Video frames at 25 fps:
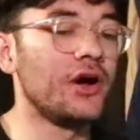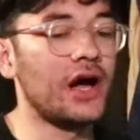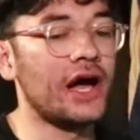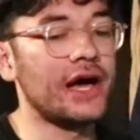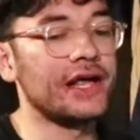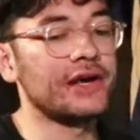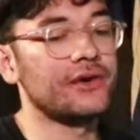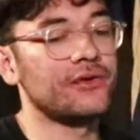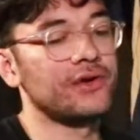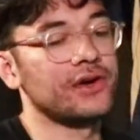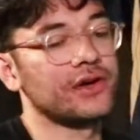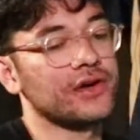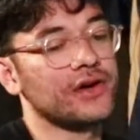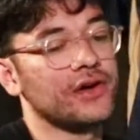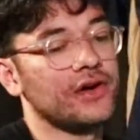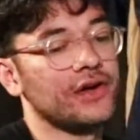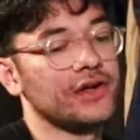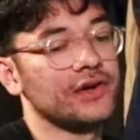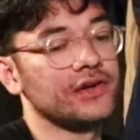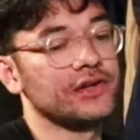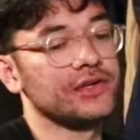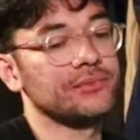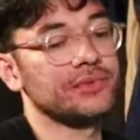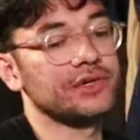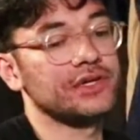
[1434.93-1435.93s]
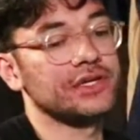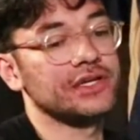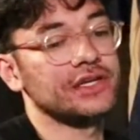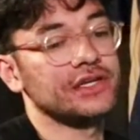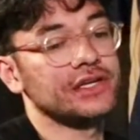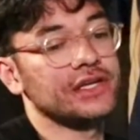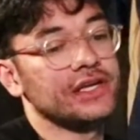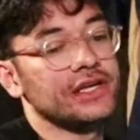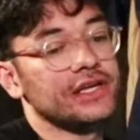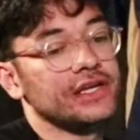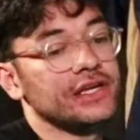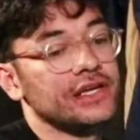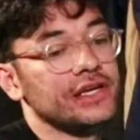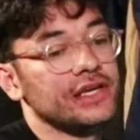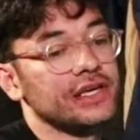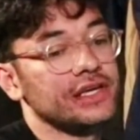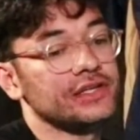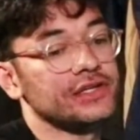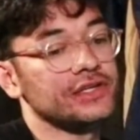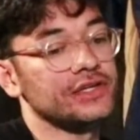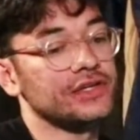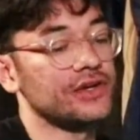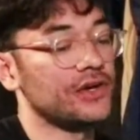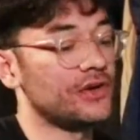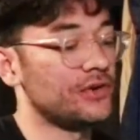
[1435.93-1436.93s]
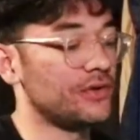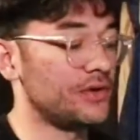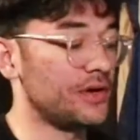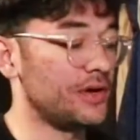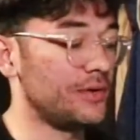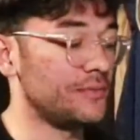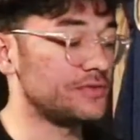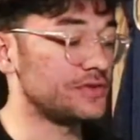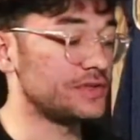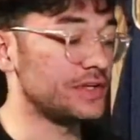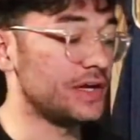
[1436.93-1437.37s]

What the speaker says: No, I don't want to call anybody an idiot. You know what I'm